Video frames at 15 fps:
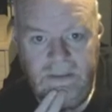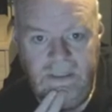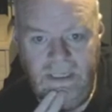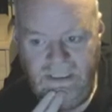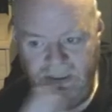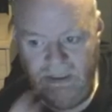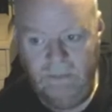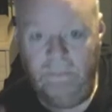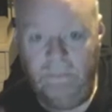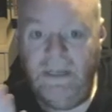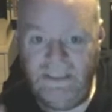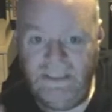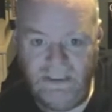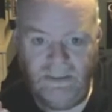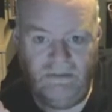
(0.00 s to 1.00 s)
He's got the
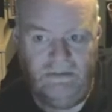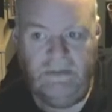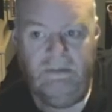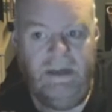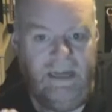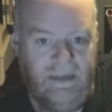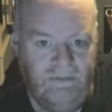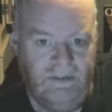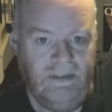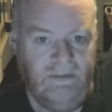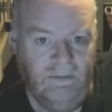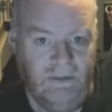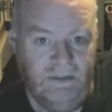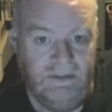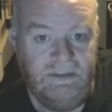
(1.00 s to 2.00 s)
best scream ever in the
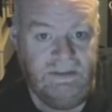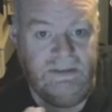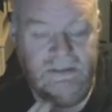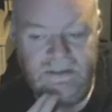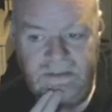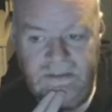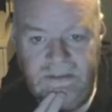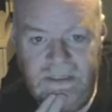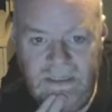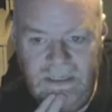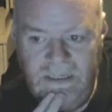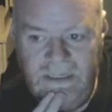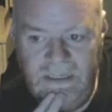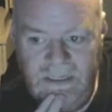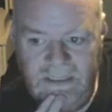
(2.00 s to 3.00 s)
world,
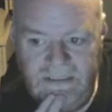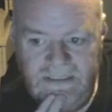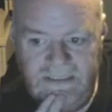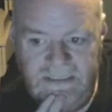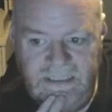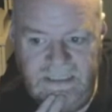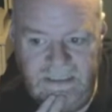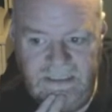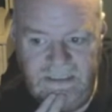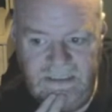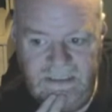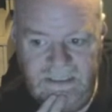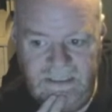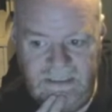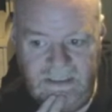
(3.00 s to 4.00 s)
and he
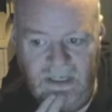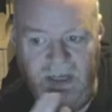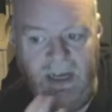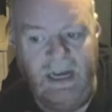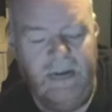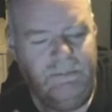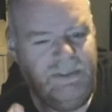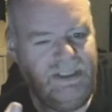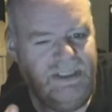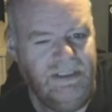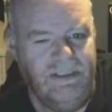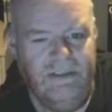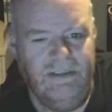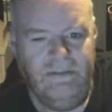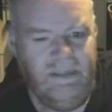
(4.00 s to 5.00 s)
got
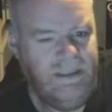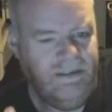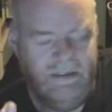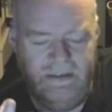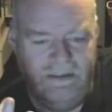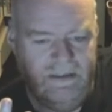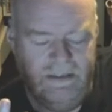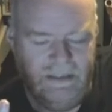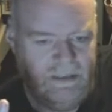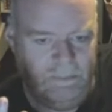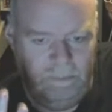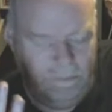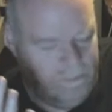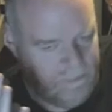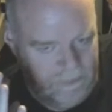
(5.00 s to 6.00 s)
absolutely
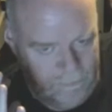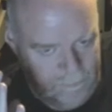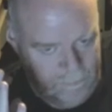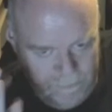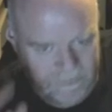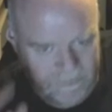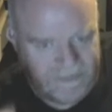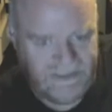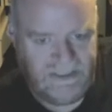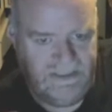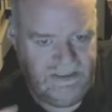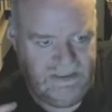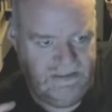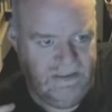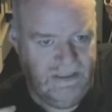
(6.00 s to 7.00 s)
the
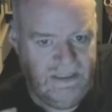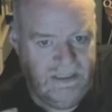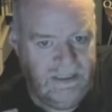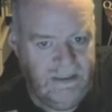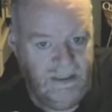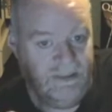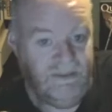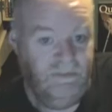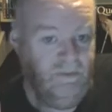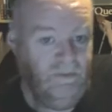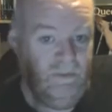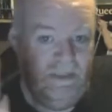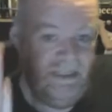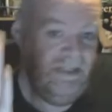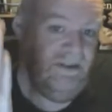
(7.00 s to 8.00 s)
best, because
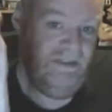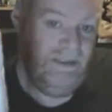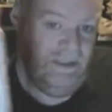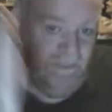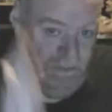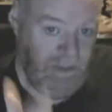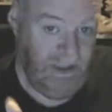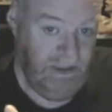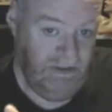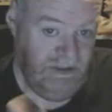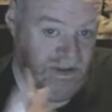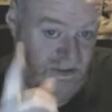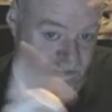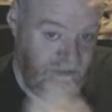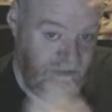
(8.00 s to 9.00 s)
when he got the part
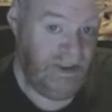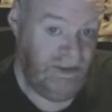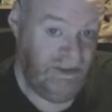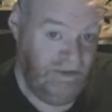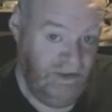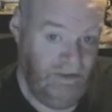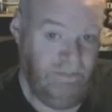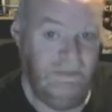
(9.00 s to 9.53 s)
to the first film,